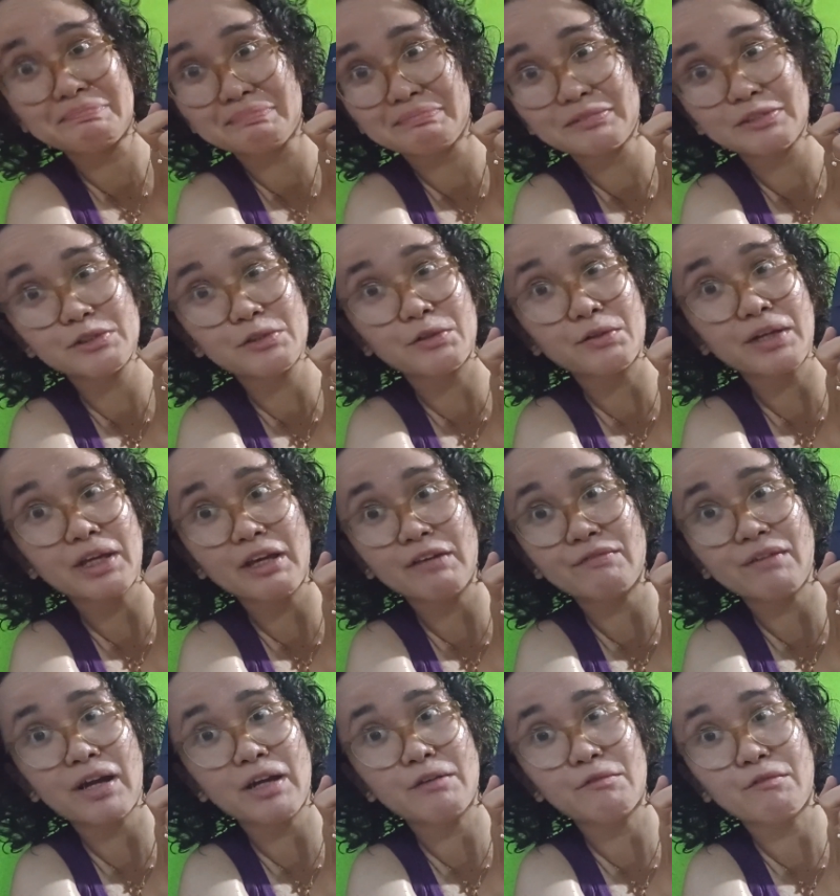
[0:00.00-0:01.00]
Sorry
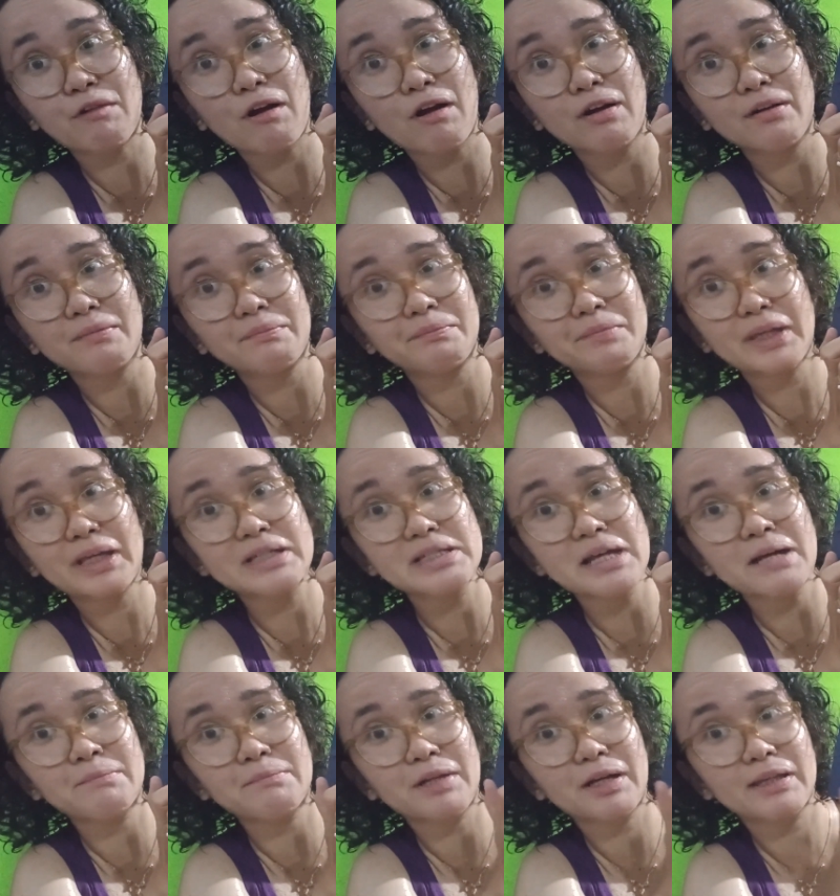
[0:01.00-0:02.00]
if I wrong, because
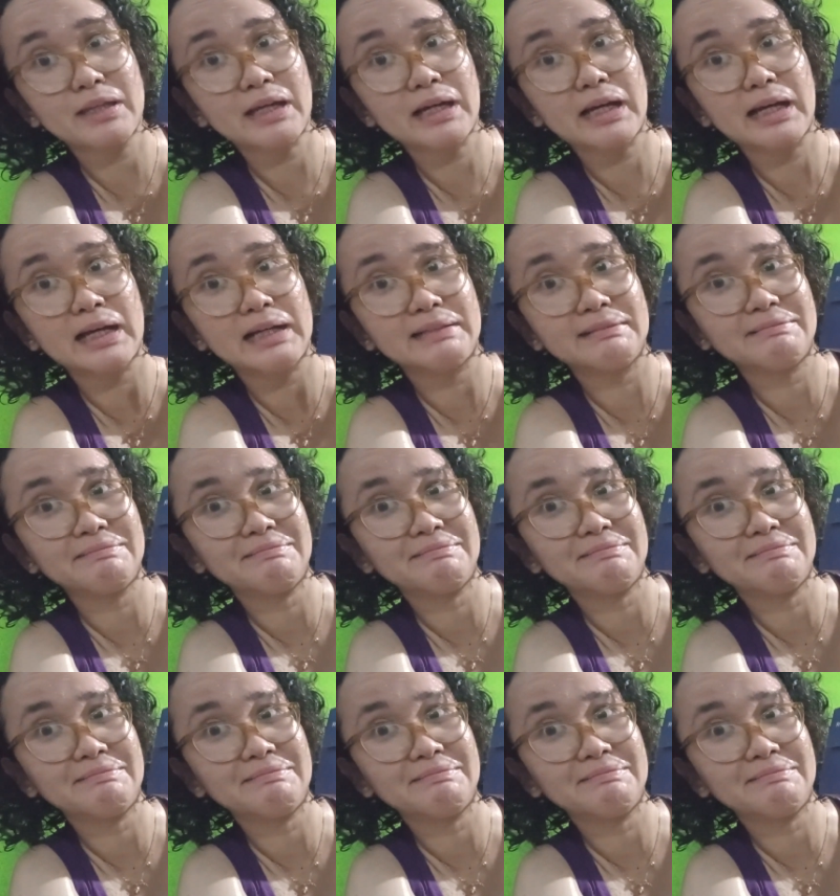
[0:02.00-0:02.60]
I'm not a